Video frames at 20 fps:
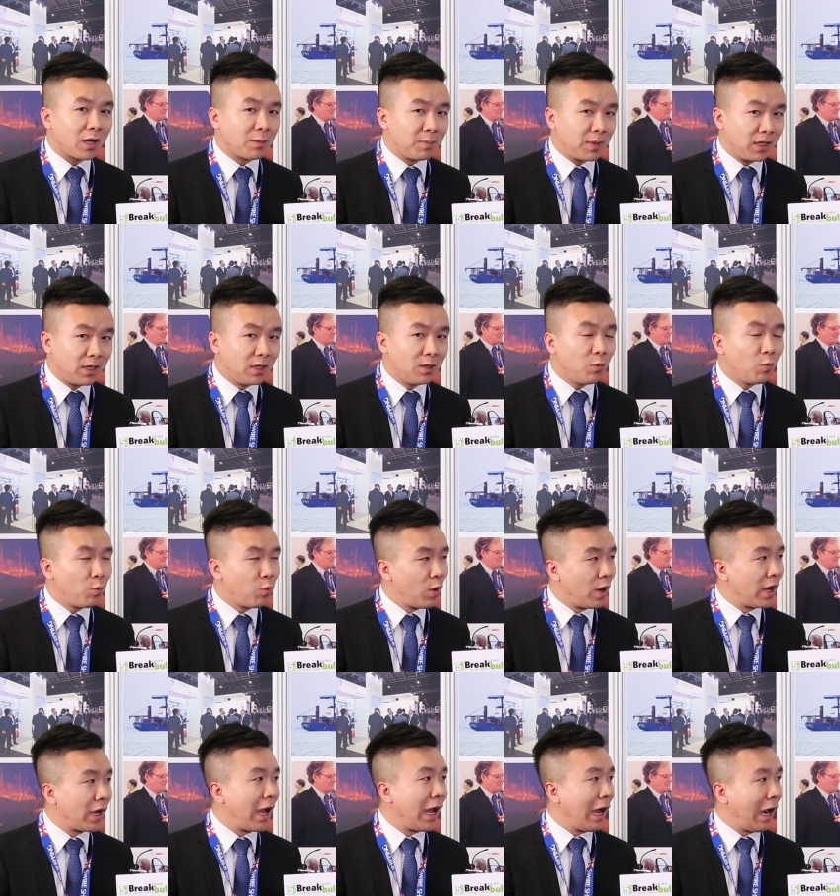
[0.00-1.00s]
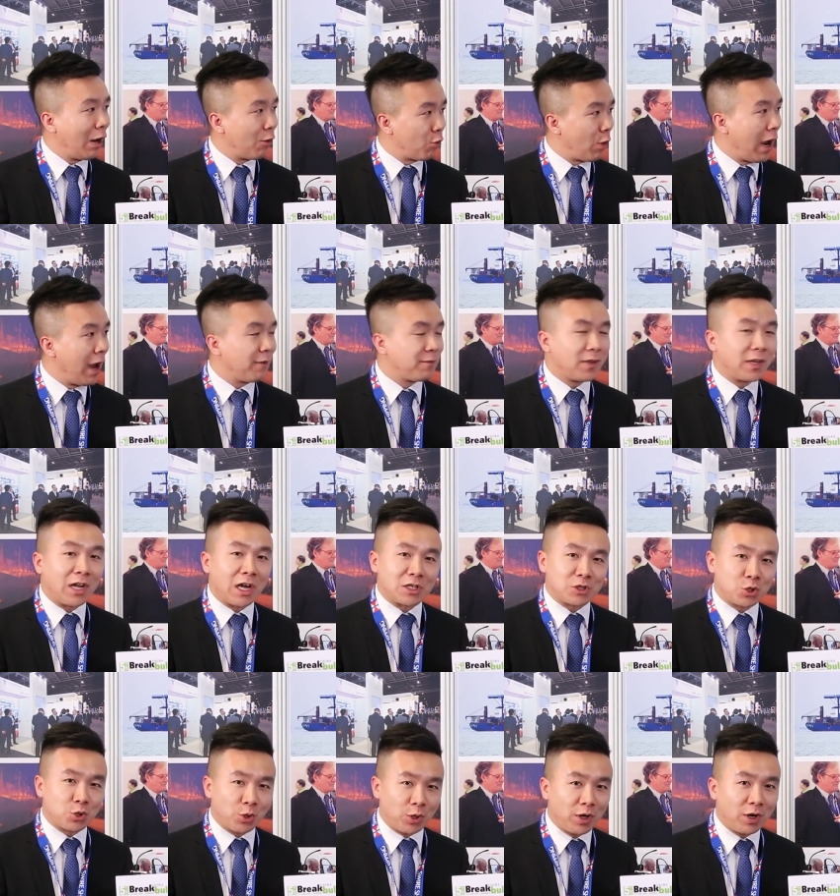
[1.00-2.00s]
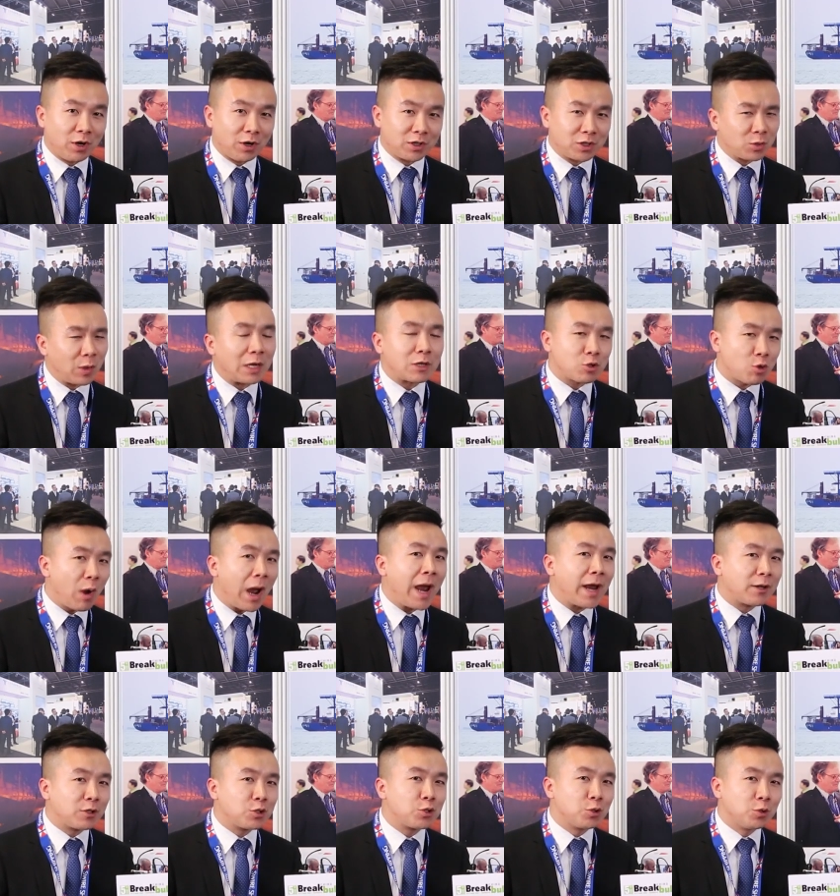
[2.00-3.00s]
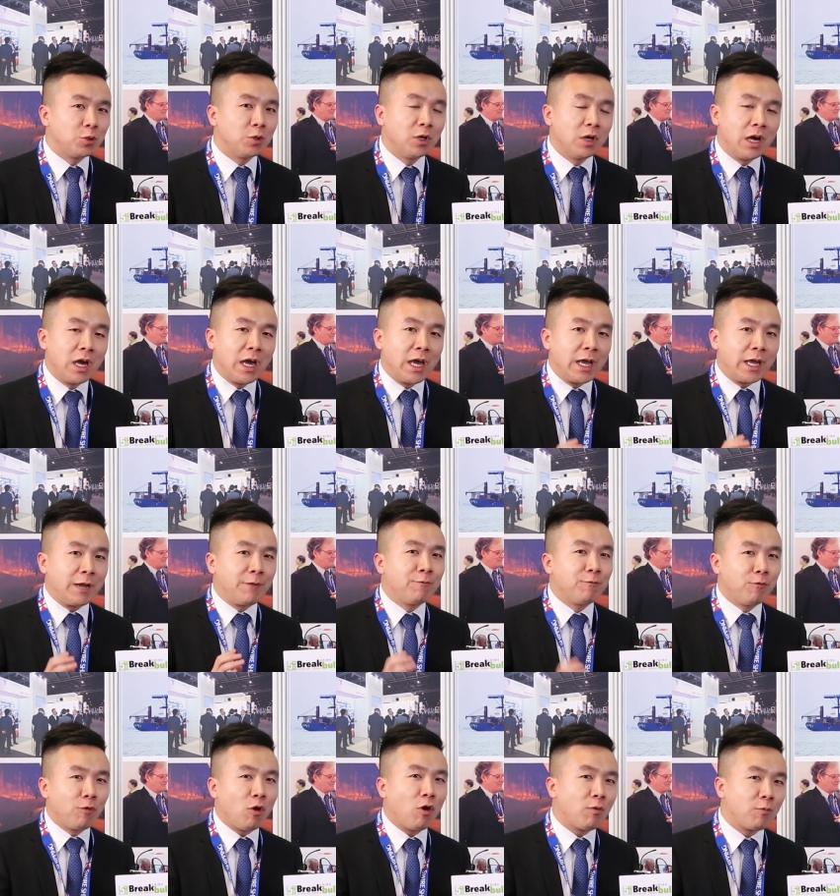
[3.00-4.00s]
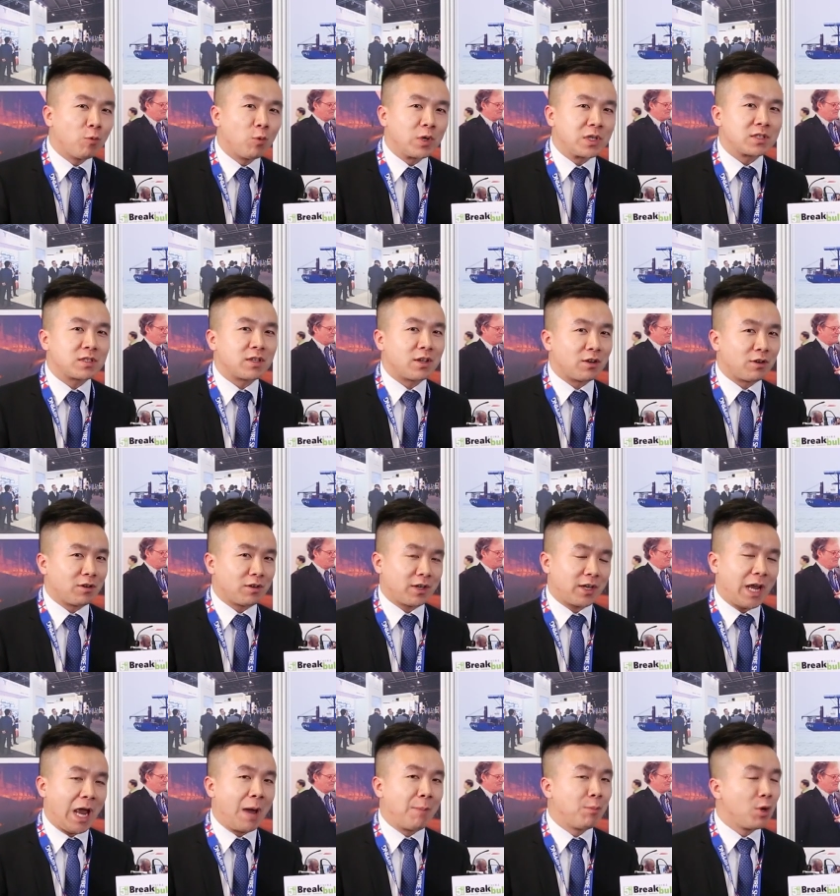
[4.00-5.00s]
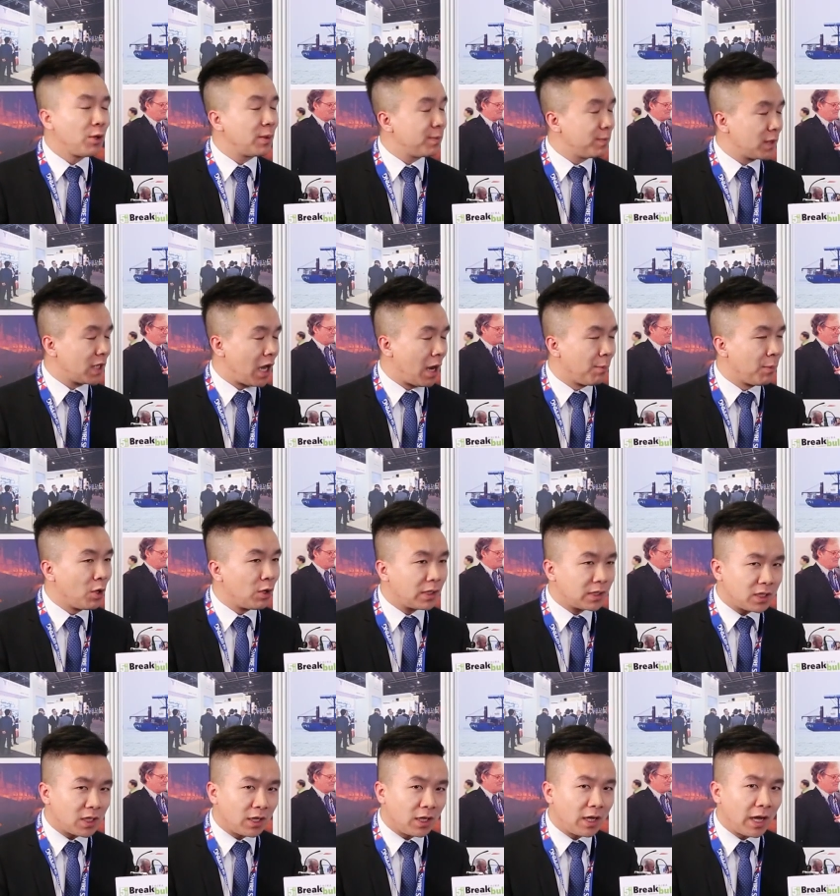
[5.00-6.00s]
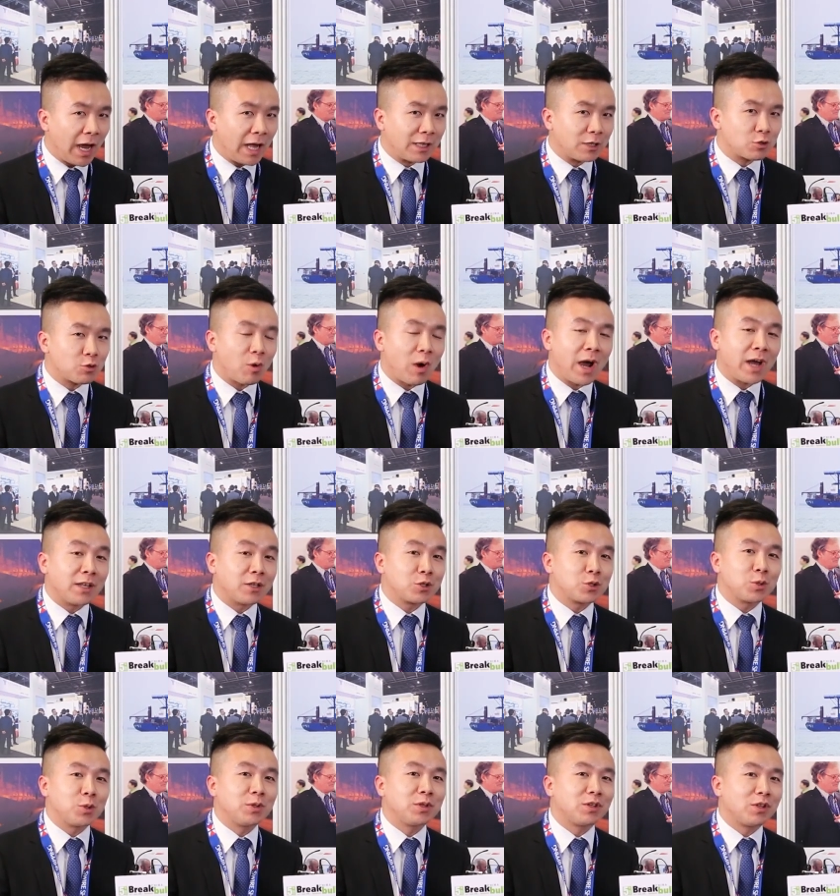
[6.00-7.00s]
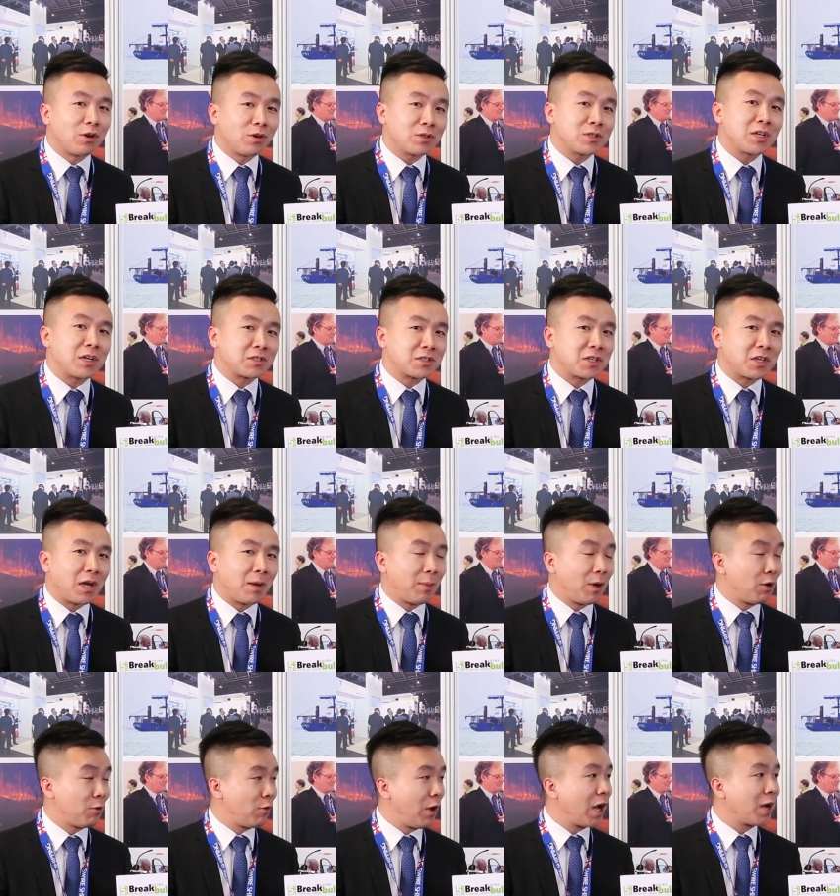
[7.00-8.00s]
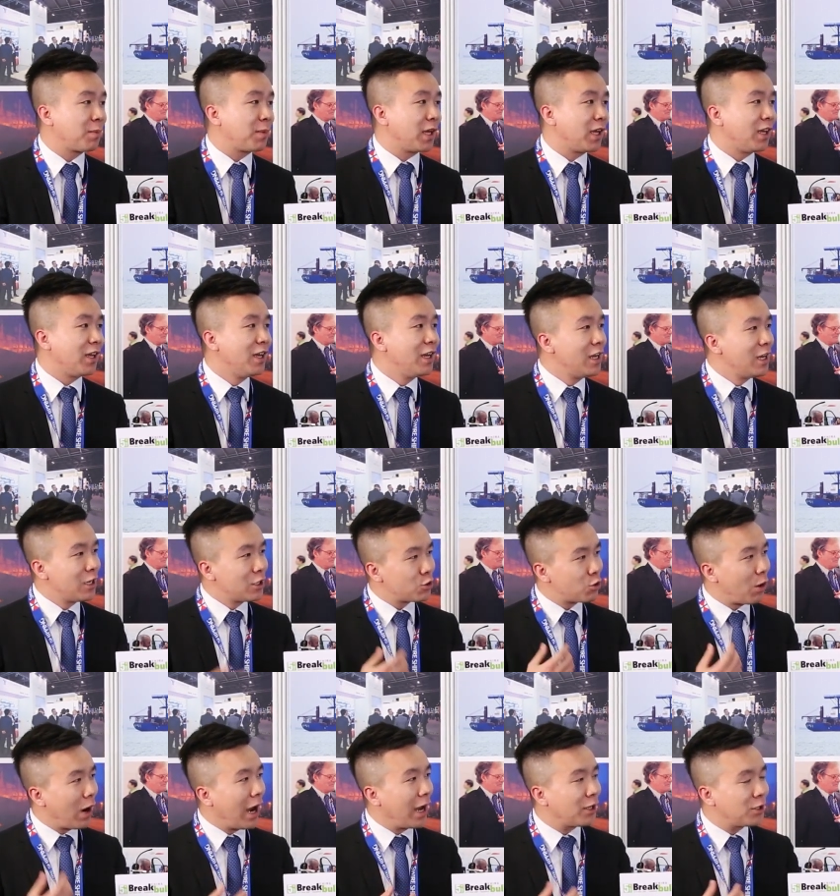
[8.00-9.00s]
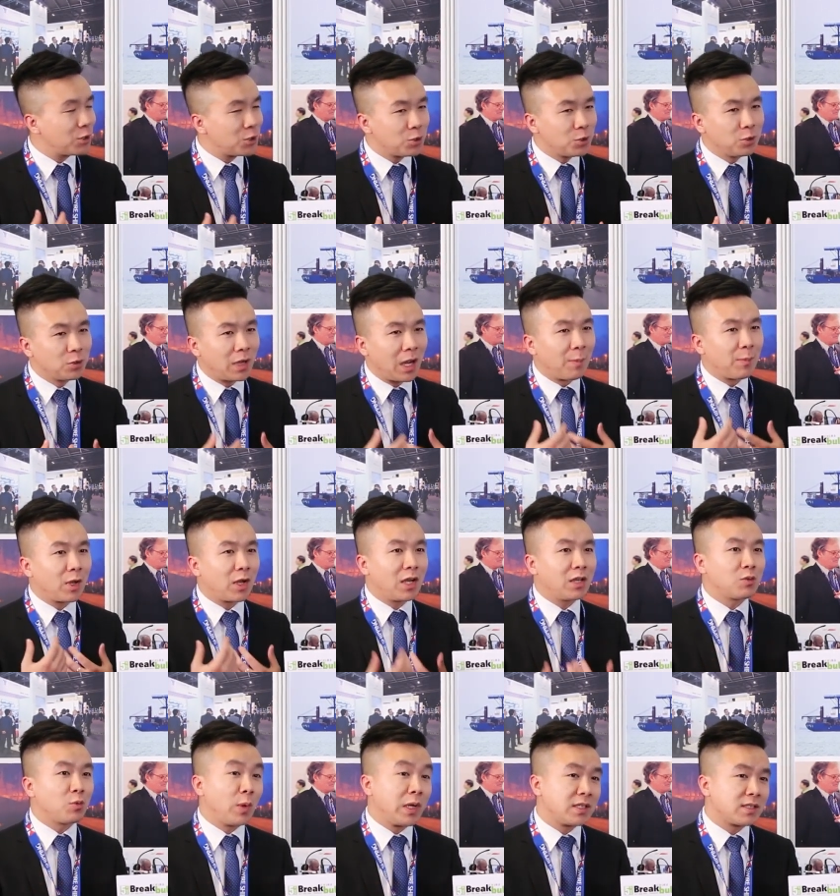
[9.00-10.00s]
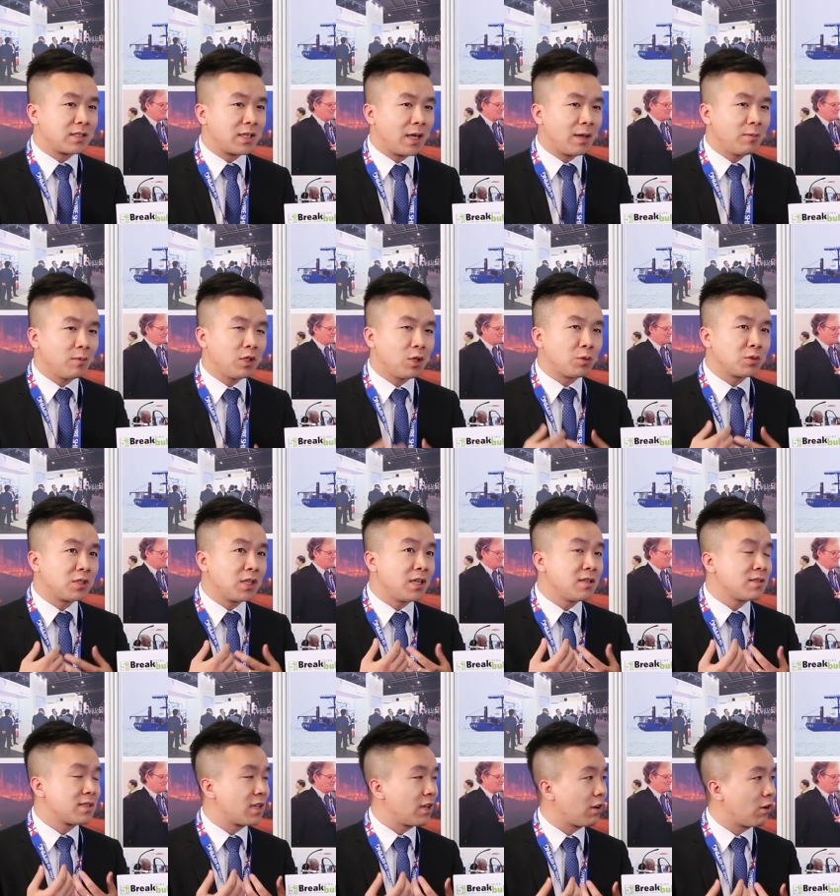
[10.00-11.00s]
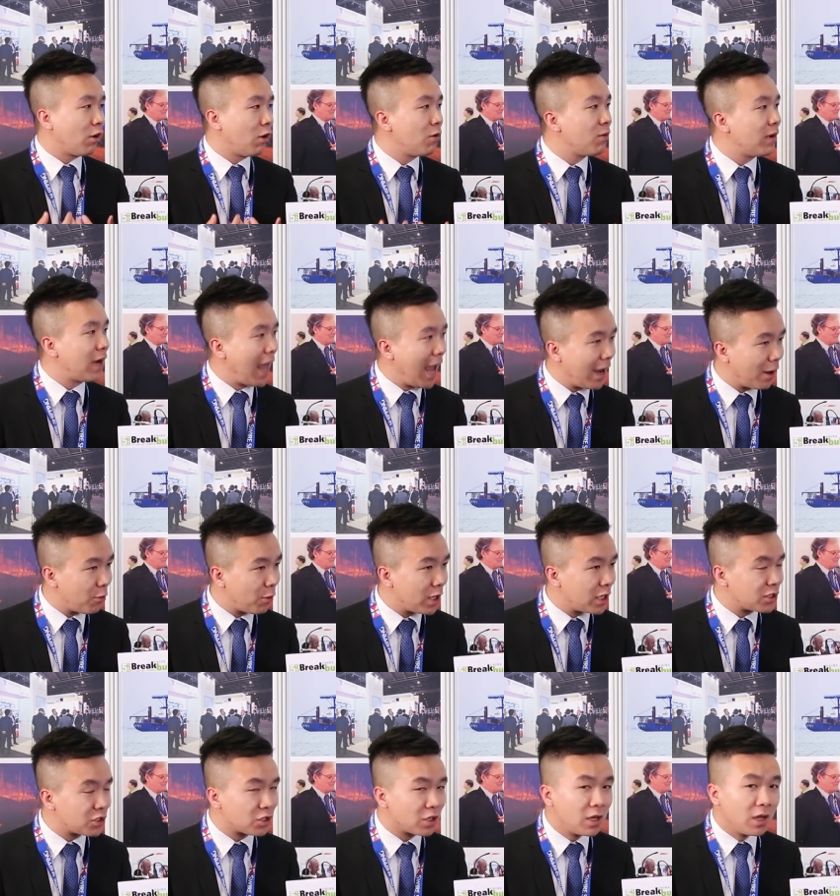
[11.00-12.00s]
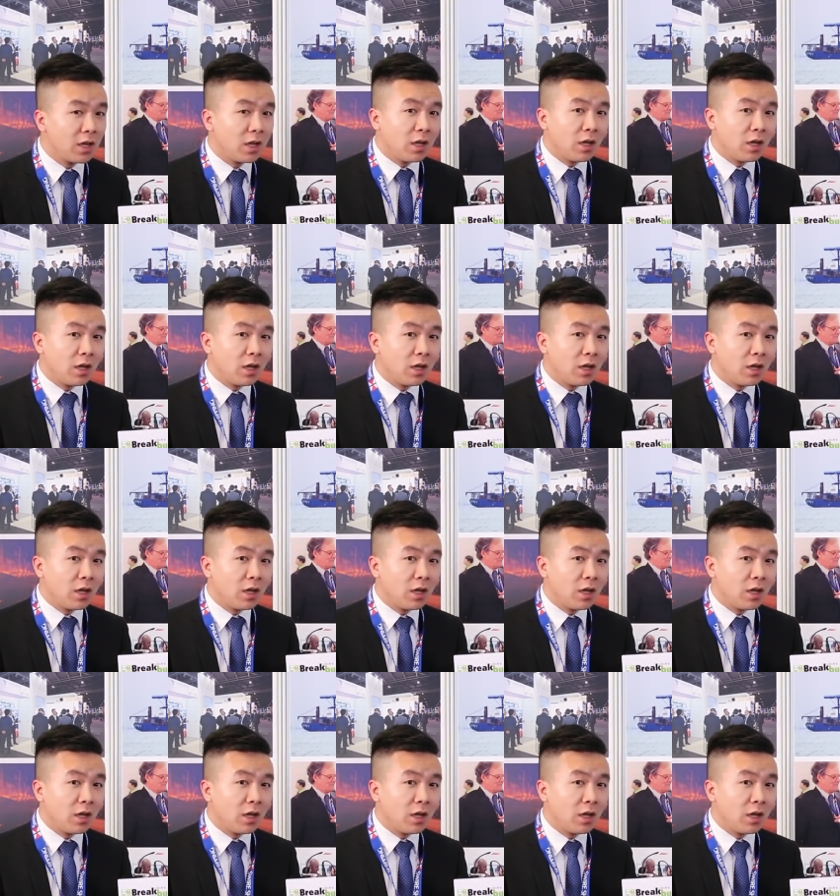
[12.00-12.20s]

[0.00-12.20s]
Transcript: rugby when I arrived in Australia, so I tried to involve with their community and trying to learn something about rugby, trying to communicate with them using their own language.